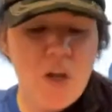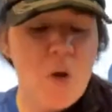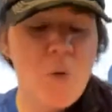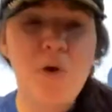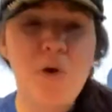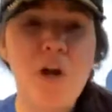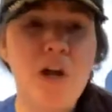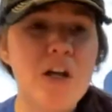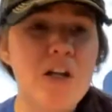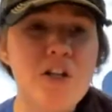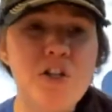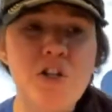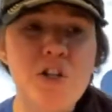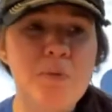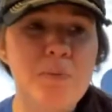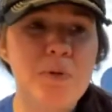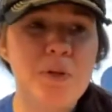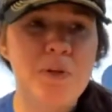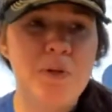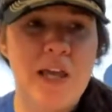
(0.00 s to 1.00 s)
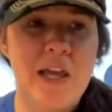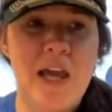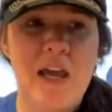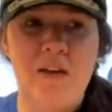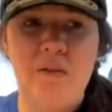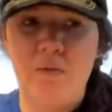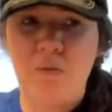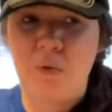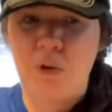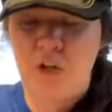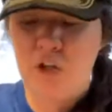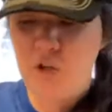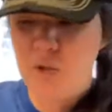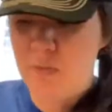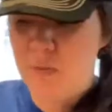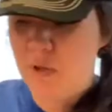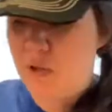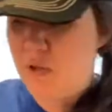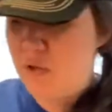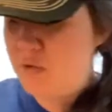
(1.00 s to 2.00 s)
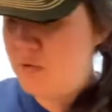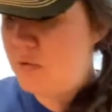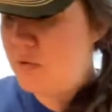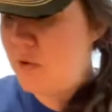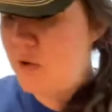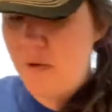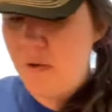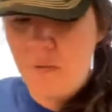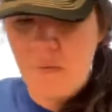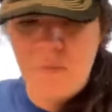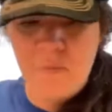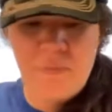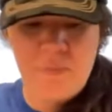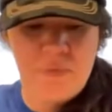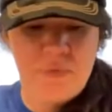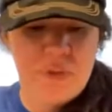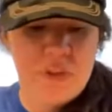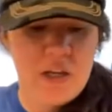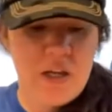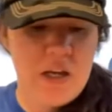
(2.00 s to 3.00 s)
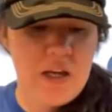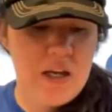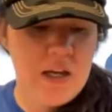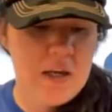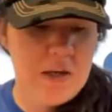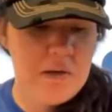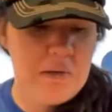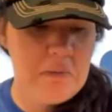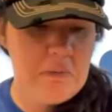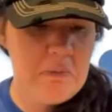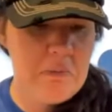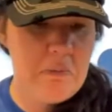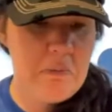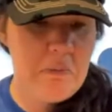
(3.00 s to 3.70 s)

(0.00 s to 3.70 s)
We're not going to do the blue yet. We're going to do the blue. I'm